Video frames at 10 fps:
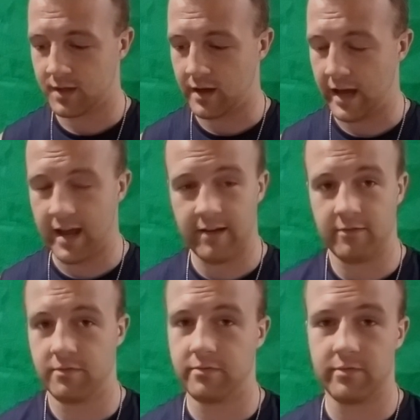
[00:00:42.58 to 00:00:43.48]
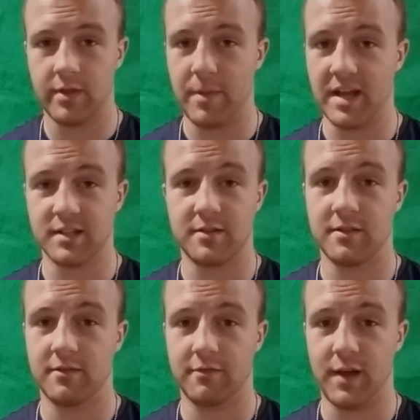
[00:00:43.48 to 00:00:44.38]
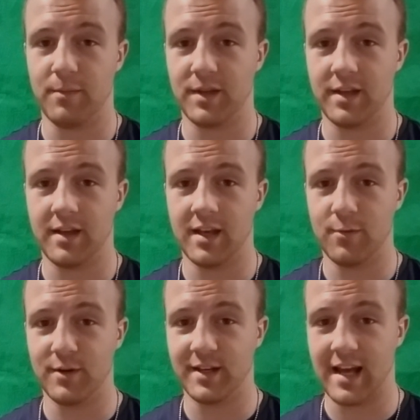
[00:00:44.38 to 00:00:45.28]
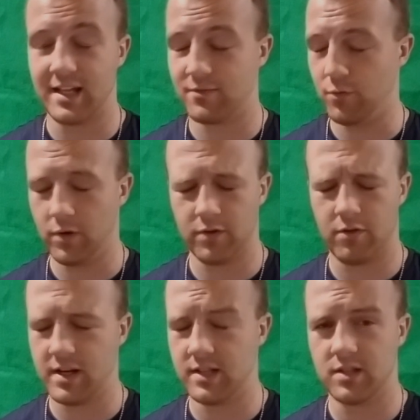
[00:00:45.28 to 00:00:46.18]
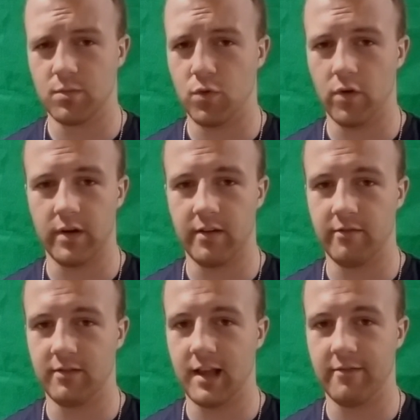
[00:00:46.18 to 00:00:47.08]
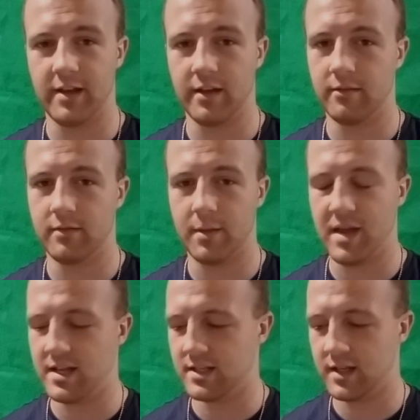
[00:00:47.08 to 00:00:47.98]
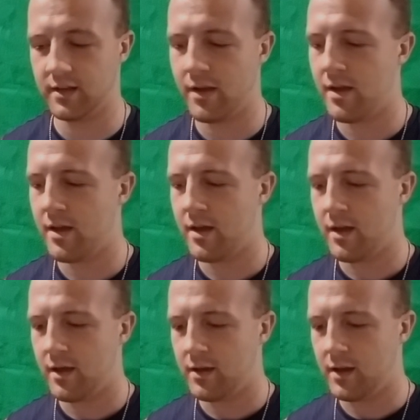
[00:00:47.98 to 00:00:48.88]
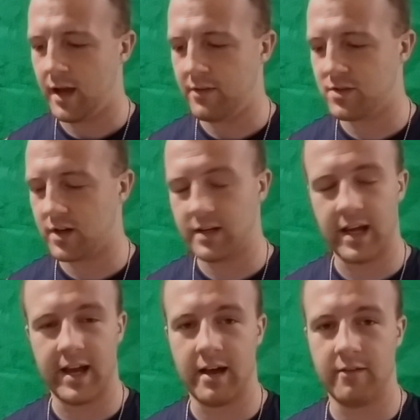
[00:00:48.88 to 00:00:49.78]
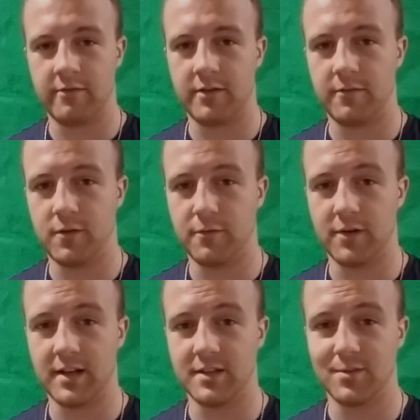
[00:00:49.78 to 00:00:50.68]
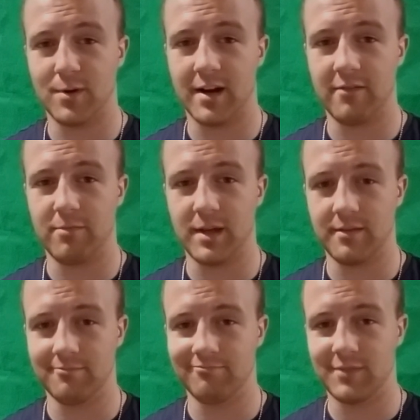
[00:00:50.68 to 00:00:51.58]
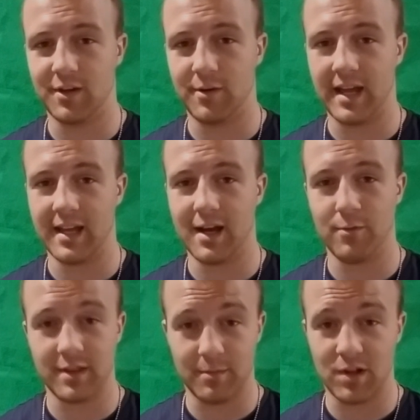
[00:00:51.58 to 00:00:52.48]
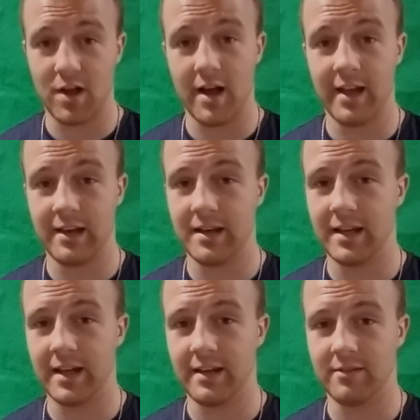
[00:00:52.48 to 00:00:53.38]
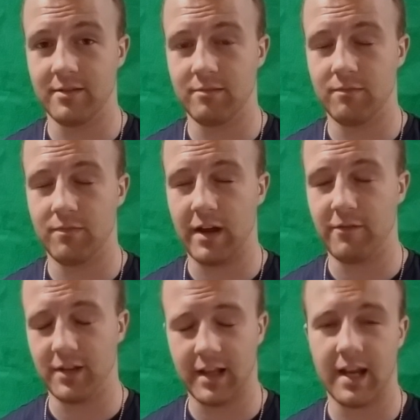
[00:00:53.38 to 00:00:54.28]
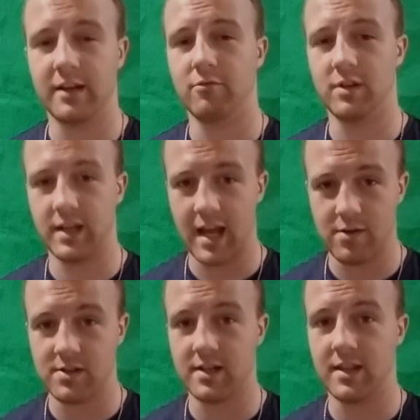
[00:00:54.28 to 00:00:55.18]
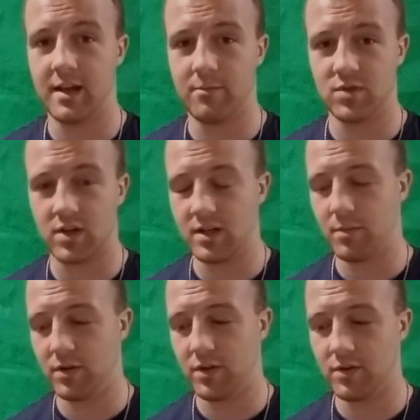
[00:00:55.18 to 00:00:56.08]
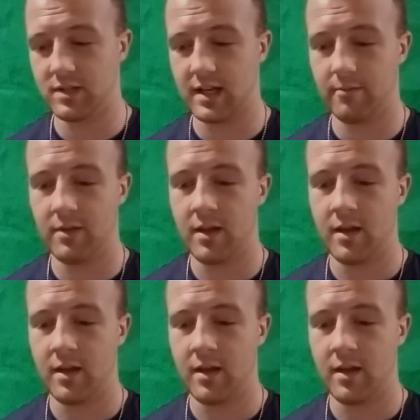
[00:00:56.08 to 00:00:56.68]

have the best family anyone could ask for. Crazy supportive, loving, amazing. I've started to have a few friends where I've been, hanging out with them a lot, and I feel like I can really count on them, starting to build those up.